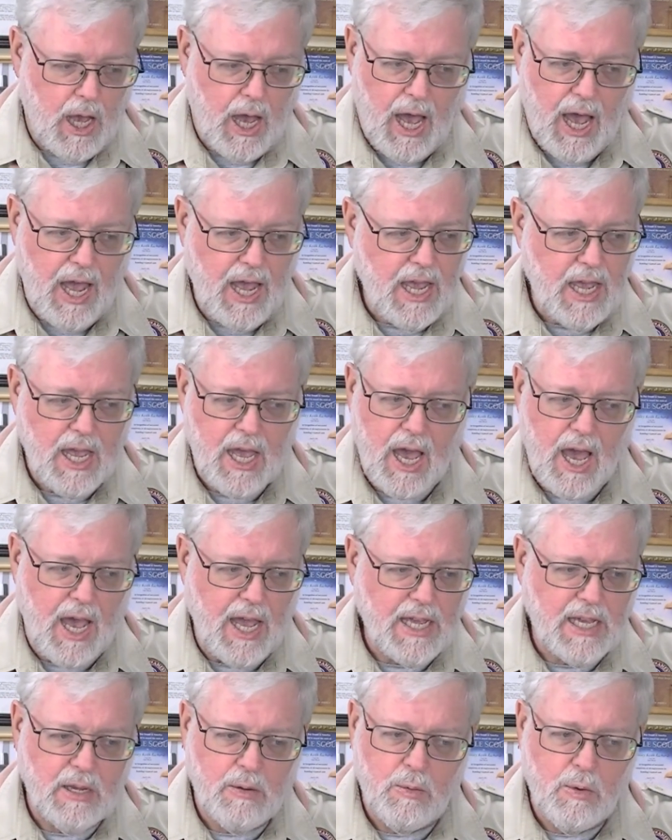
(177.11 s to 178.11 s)
I,
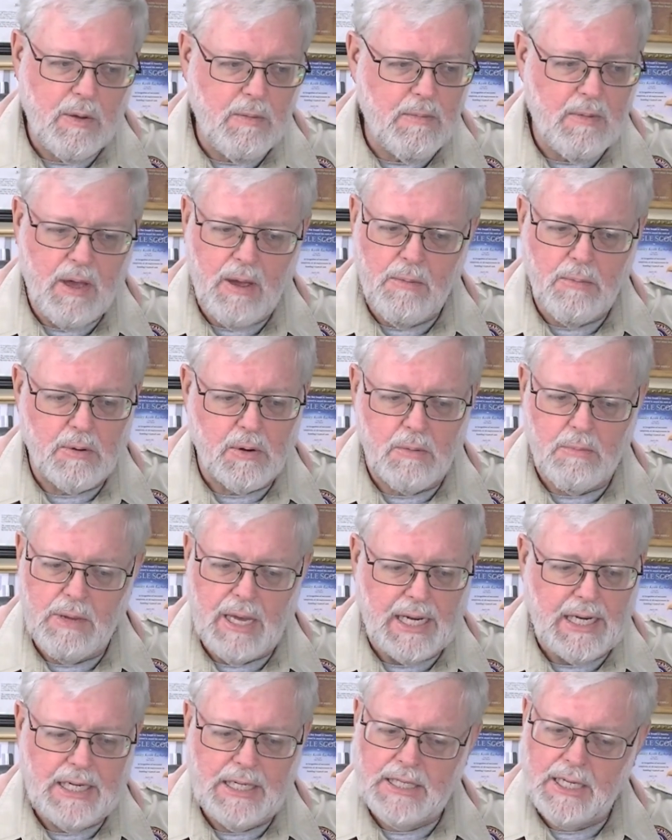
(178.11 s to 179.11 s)
I can remember
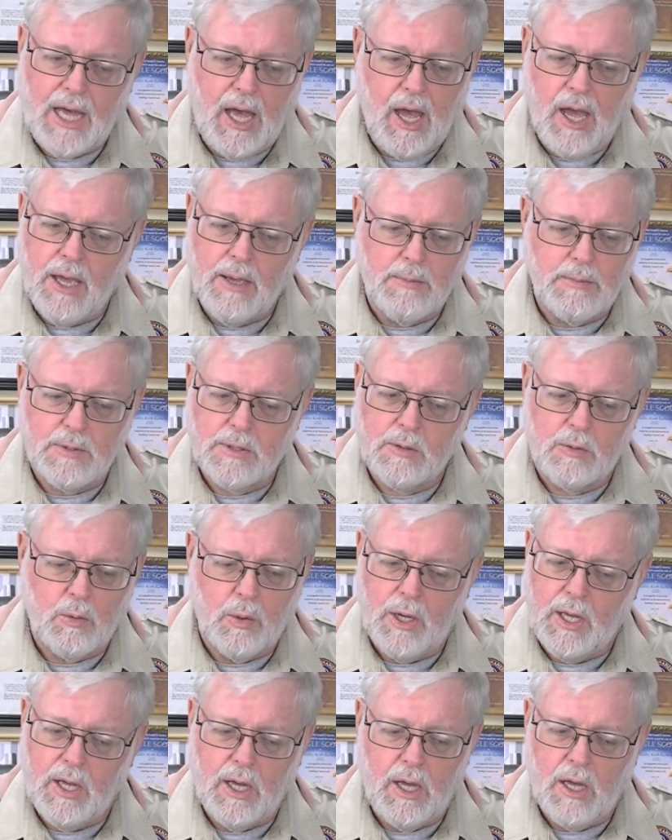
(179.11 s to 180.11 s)
many times
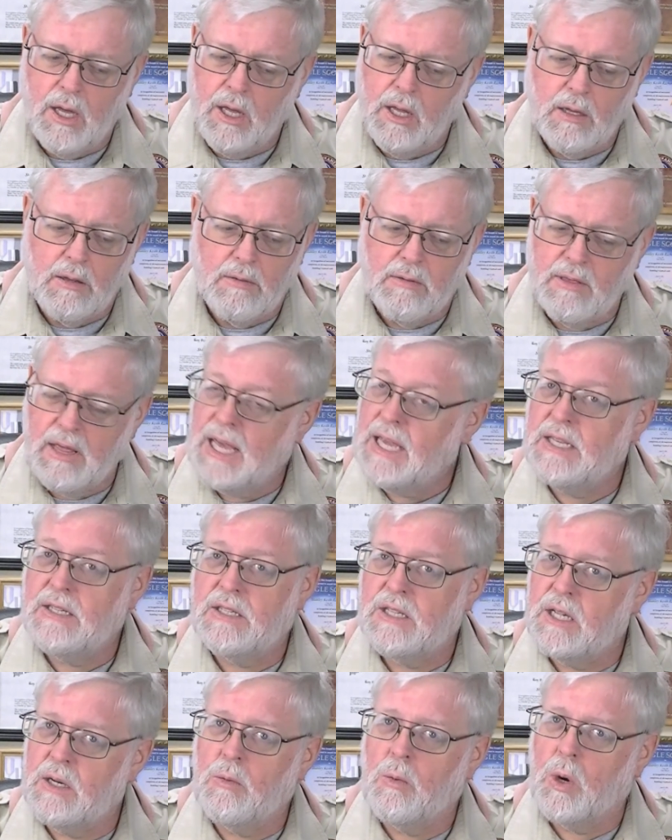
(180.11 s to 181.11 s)
when
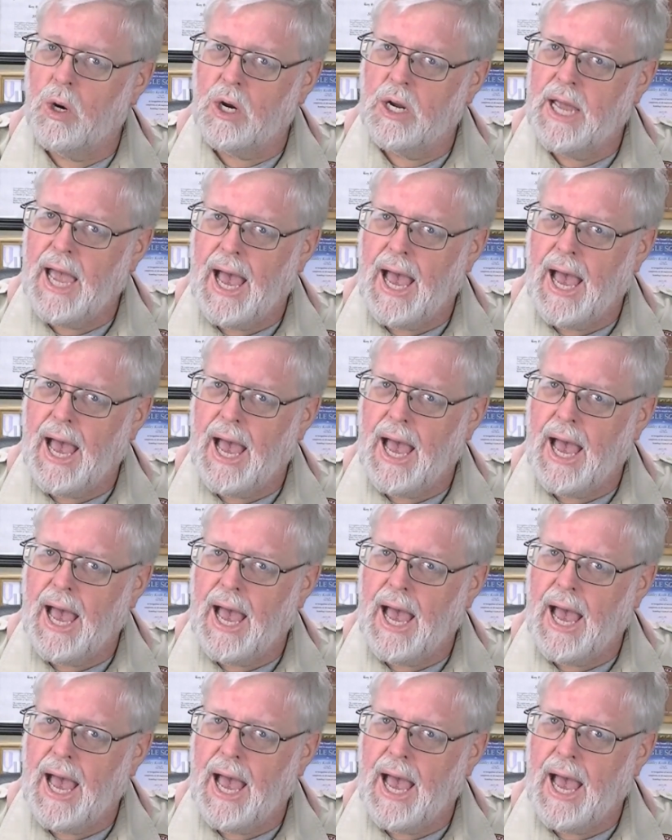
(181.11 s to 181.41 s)
things didn't work